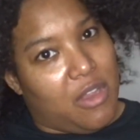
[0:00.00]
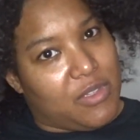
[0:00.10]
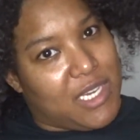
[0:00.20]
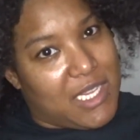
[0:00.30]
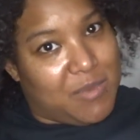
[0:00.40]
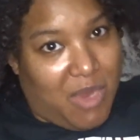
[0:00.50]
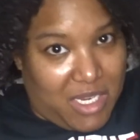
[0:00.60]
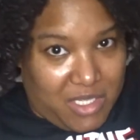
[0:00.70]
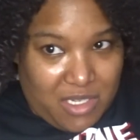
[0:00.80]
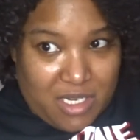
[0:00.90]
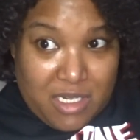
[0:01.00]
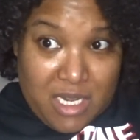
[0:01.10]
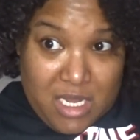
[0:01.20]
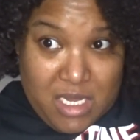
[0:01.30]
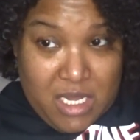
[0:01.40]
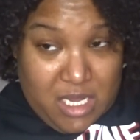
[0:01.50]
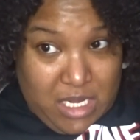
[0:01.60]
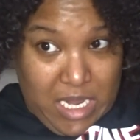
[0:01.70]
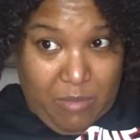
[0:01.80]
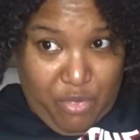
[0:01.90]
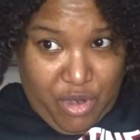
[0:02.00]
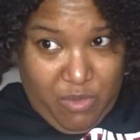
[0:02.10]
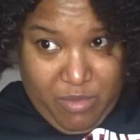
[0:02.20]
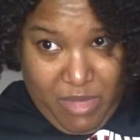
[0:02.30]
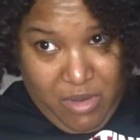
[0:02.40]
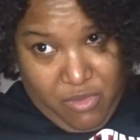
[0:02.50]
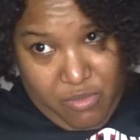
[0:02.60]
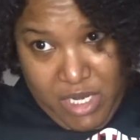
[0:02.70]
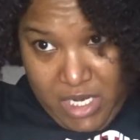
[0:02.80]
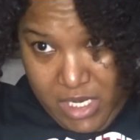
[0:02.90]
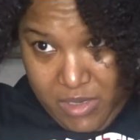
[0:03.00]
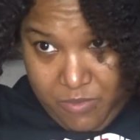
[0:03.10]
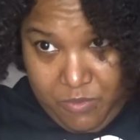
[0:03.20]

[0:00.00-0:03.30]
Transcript: is not sponsored. I bought it with my own money.